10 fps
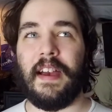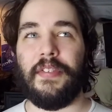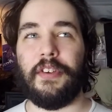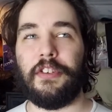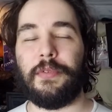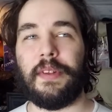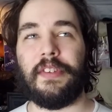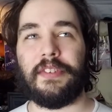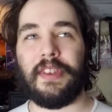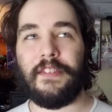and those ones
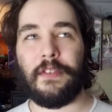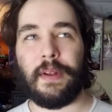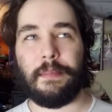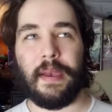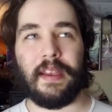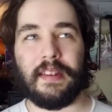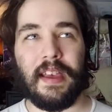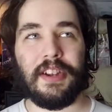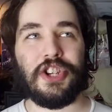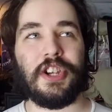I'll save for when I'm paying
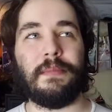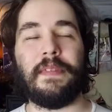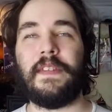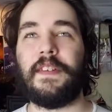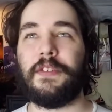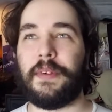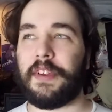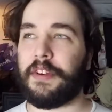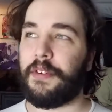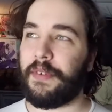attention, but then there's the ones I
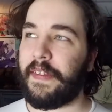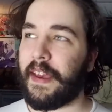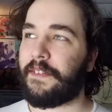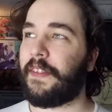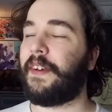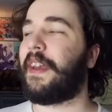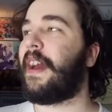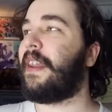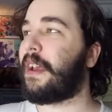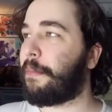don't really have to look at,
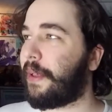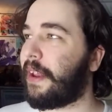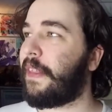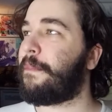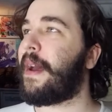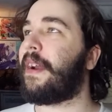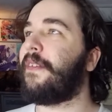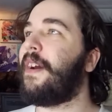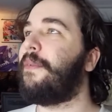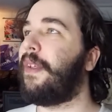and I can play it in the
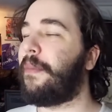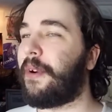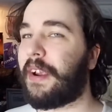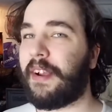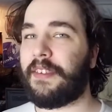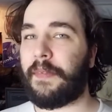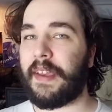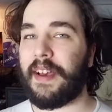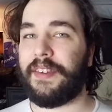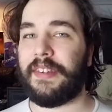background while I'm working on something else.